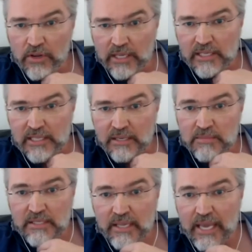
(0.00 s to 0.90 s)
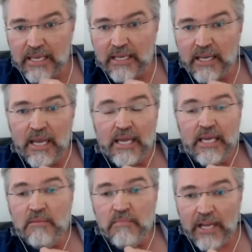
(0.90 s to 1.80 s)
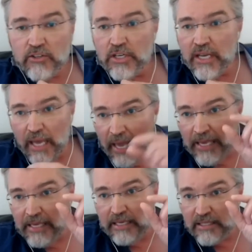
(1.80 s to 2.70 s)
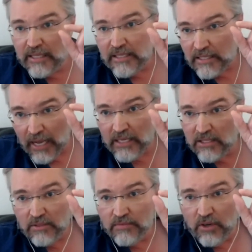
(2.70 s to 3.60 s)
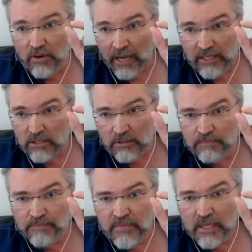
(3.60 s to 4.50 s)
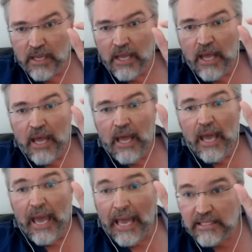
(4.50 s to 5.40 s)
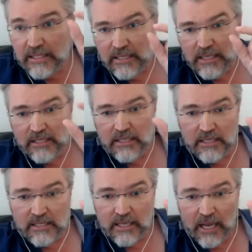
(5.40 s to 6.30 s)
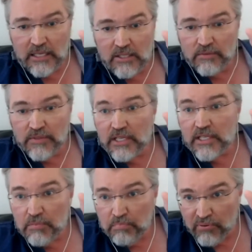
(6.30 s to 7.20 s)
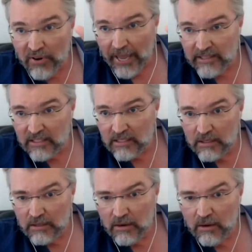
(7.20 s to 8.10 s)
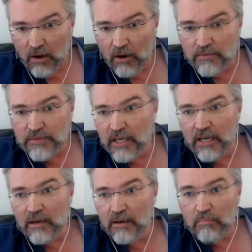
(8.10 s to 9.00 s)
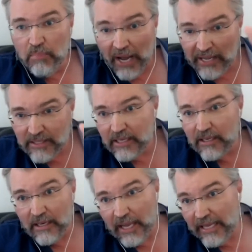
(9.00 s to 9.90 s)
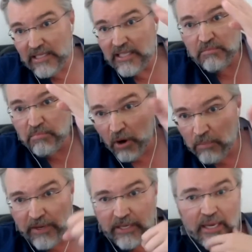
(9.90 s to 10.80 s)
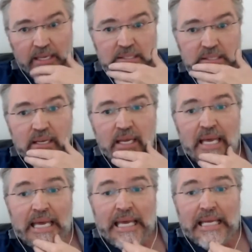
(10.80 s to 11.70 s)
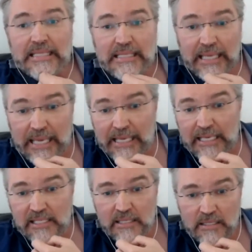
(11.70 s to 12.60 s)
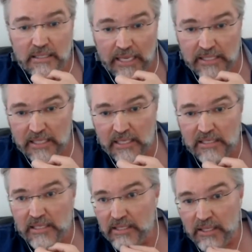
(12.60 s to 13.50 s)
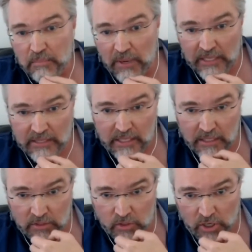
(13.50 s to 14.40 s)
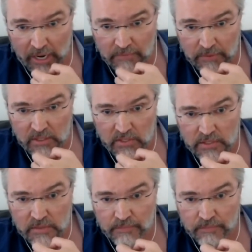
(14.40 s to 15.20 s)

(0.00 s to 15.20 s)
is I'm saying, imagine A is the size of your atom, S is the size of the spread of the particle as it propagates. D is the distance that the particle travels,